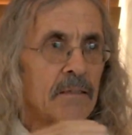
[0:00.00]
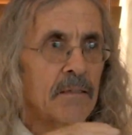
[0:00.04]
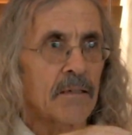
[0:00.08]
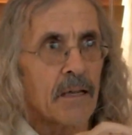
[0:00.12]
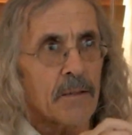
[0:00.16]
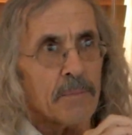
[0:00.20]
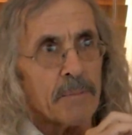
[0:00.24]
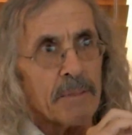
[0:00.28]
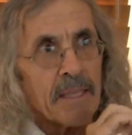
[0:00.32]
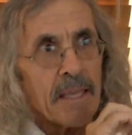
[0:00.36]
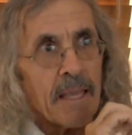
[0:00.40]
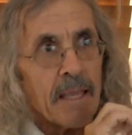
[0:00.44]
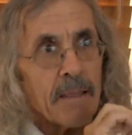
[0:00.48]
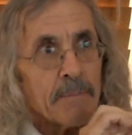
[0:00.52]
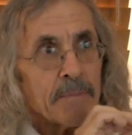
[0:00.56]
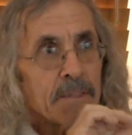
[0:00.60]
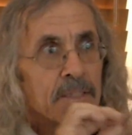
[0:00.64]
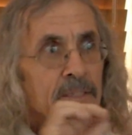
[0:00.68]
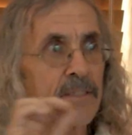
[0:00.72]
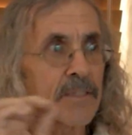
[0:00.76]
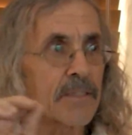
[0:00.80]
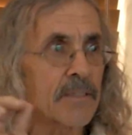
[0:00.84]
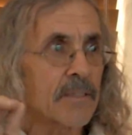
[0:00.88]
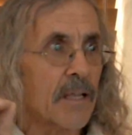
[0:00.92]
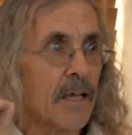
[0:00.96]
I
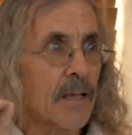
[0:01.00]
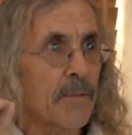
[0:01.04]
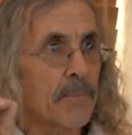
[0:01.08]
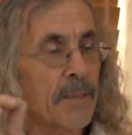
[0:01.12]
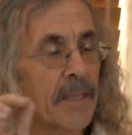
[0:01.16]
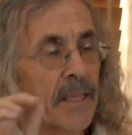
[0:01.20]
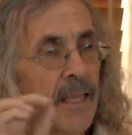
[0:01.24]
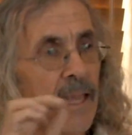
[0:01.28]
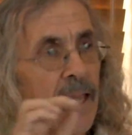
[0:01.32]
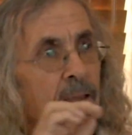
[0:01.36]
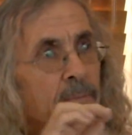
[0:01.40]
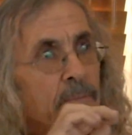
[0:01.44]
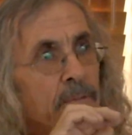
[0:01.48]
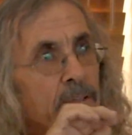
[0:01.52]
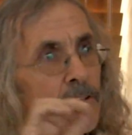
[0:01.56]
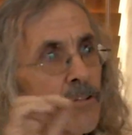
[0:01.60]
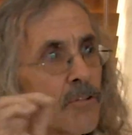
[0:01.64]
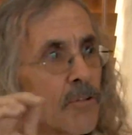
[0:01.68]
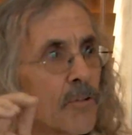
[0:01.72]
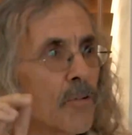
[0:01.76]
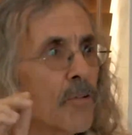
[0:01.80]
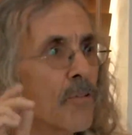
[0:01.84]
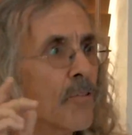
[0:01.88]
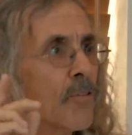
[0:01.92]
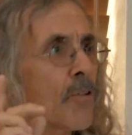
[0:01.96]
became the
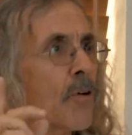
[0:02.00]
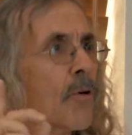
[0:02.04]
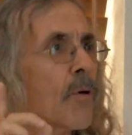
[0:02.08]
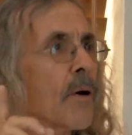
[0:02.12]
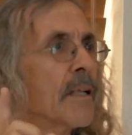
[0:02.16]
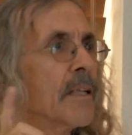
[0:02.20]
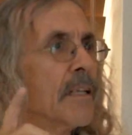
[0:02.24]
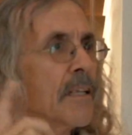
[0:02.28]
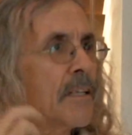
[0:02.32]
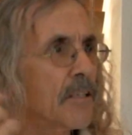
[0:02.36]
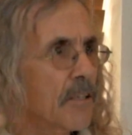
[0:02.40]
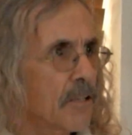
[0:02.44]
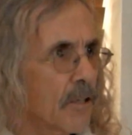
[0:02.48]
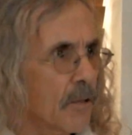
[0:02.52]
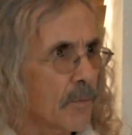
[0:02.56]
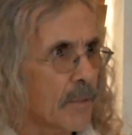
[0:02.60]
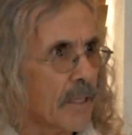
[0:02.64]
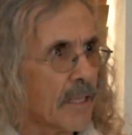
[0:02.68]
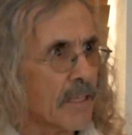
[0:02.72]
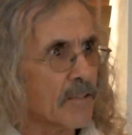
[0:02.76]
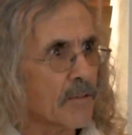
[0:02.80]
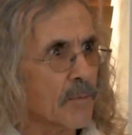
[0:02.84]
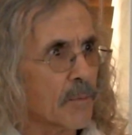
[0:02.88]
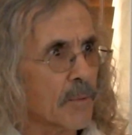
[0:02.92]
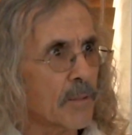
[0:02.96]
truth, though I didn't know
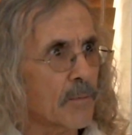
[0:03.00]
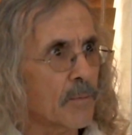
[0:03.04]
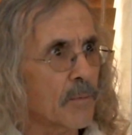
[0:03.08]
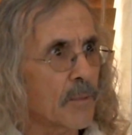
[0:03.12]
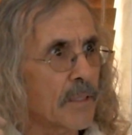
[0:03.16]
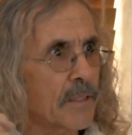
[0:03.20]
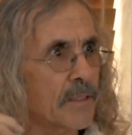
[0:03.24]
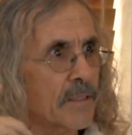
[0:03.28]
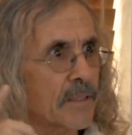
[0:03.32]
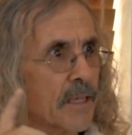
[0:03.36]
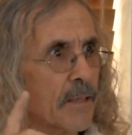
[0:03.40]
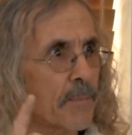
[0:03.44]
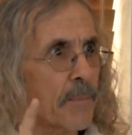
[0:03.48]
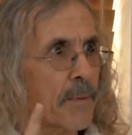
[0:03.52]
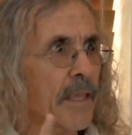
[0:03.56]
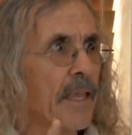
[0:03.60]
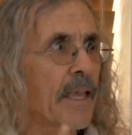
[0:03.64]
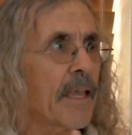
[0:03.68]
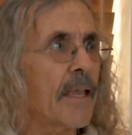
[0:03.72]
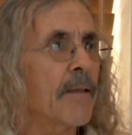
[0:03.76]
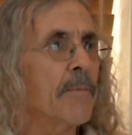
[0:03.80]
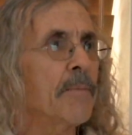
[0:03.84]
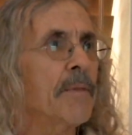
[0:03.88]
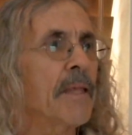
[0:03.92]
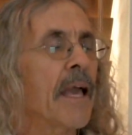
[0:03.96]
that's what it was. I
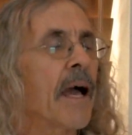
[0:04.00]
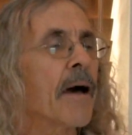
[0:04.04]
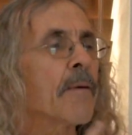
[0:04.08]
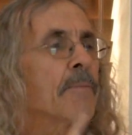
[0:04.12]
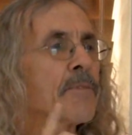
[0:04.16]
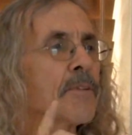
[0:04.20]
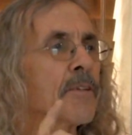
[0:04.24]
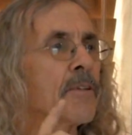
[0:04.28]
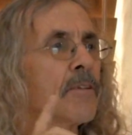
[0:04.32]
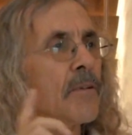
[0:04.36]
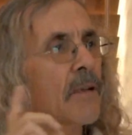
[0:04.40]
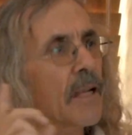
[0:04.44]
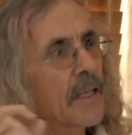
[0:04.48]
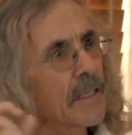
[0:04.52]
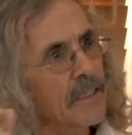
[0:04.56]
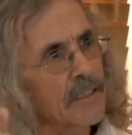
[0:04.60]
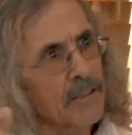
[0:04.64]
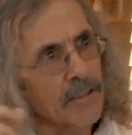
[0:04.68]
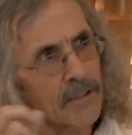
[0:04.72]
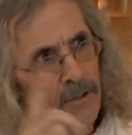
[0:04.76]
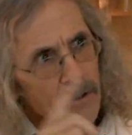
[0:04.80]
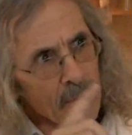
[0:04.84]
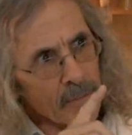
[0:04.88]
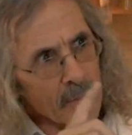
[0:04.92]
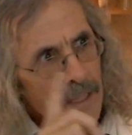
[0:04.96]
became the absolute, I
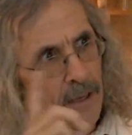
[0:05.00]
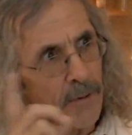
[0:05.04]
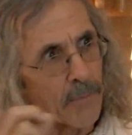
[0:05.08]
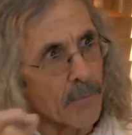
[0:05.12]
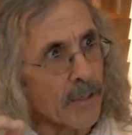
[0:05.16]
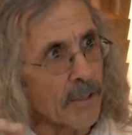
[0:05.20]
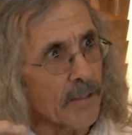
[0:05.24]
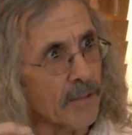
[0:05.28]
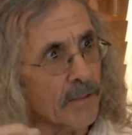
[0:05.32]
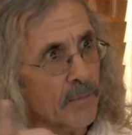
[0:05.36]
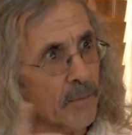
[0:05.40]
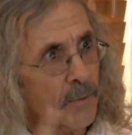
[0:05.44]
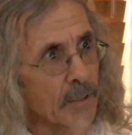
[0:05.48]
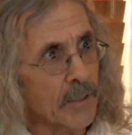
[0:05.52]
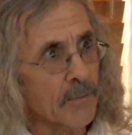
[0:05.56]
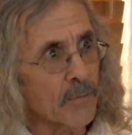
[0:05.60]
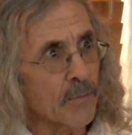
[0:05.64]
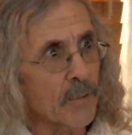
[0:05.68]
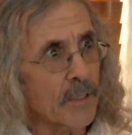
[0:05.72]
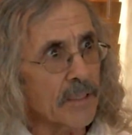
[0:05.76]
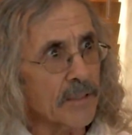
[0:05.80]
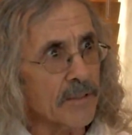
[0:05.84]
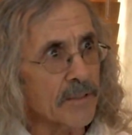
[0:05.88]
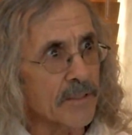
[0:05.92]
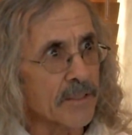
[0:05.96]
didn't know that what it
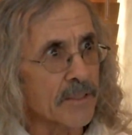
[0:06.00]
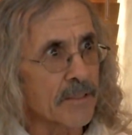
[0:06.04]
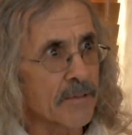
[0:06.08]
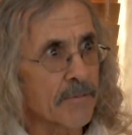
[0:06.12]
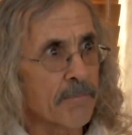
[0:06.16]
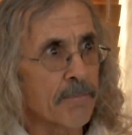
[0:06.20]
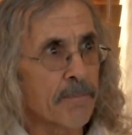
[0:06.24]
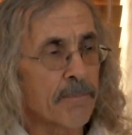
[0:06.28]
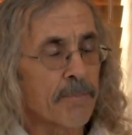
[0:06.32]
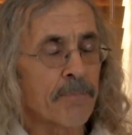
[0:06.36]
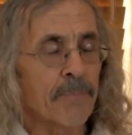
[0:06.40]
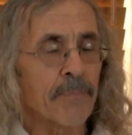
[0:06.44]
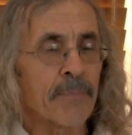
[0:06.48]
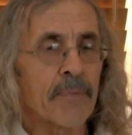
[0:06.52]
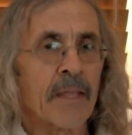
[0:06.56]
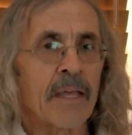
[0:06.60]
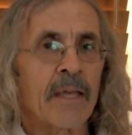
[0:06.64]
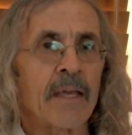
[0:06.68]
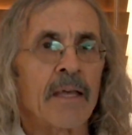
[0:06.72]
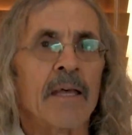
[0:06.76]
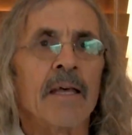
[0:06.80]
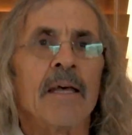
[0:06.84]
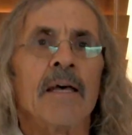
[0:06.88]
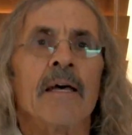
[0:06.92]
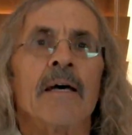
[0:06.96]
was.